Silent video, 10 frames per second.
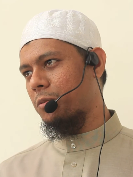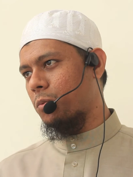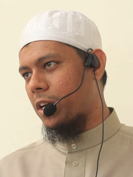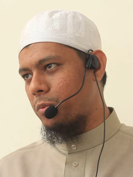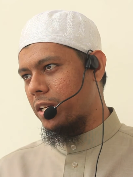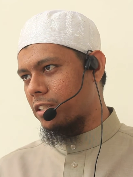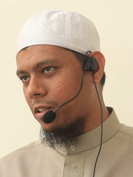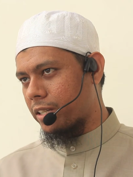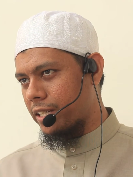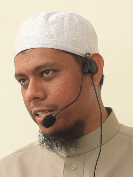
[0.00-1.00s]
What we are
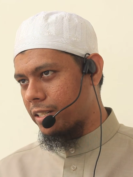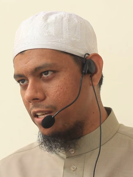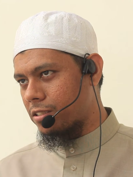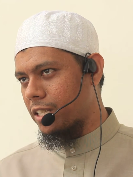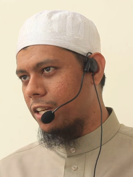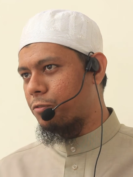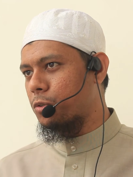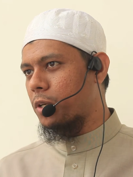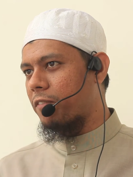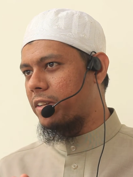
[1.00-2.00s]
talking here is if
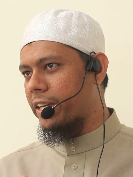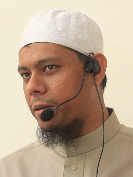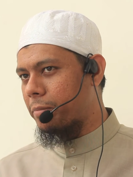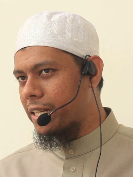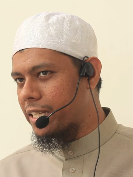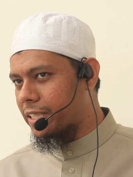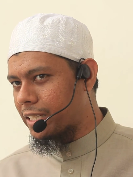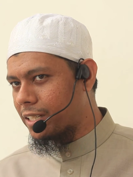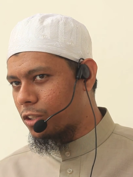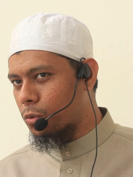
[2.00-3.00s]
you have the
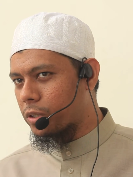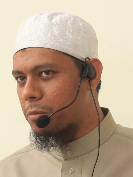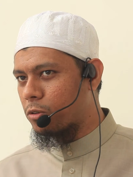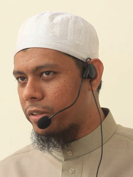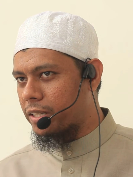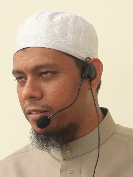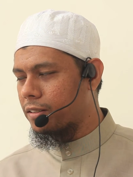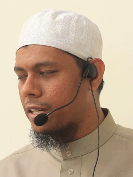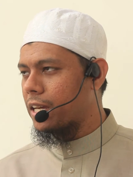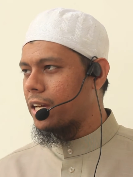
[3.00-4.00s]
ability to remove it.